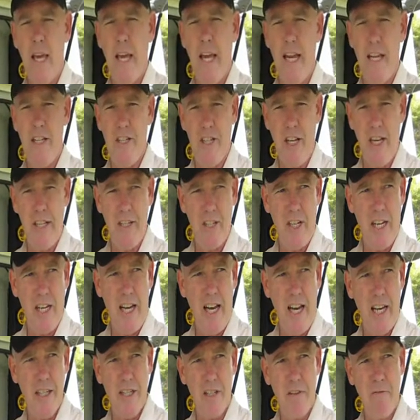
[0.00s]
Energy
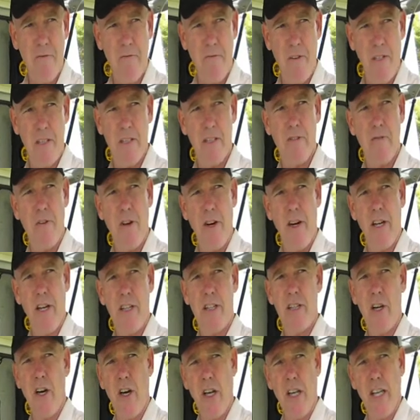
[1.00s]
education fits
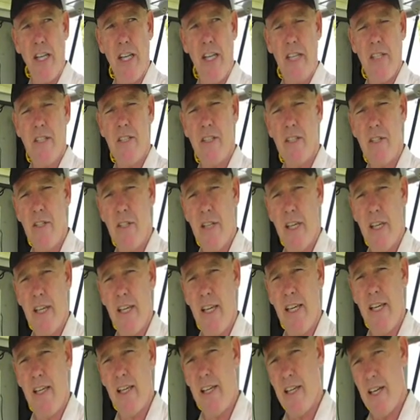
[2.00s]
very tightly into
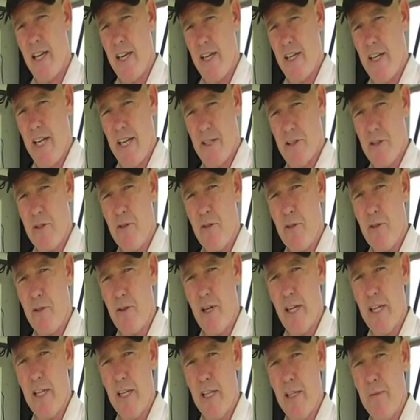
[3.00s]
the uh, national
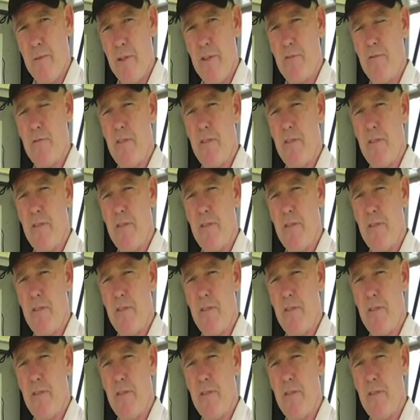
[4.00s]
curriculum.